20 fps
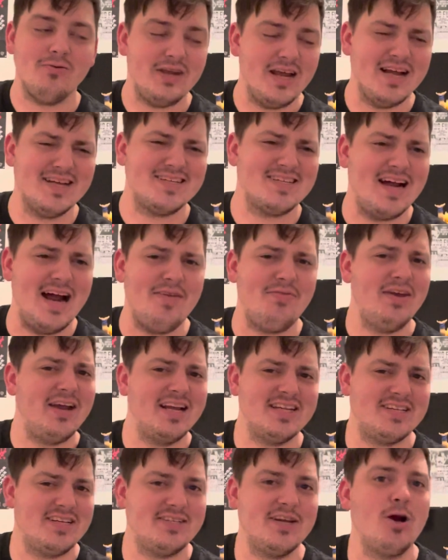Yes, I think
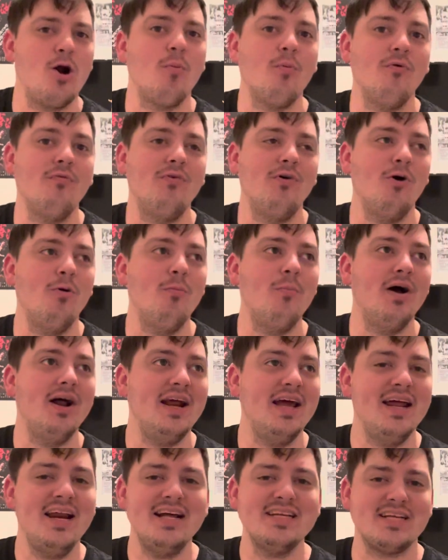it's a terrible film, but
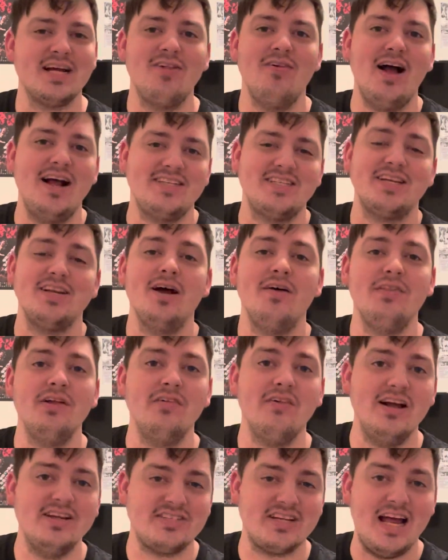it is a classic
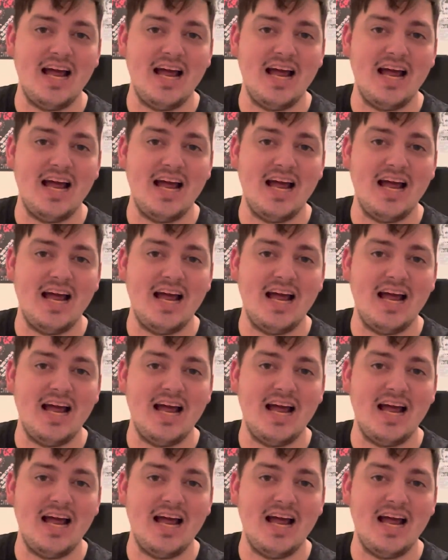nonetheless.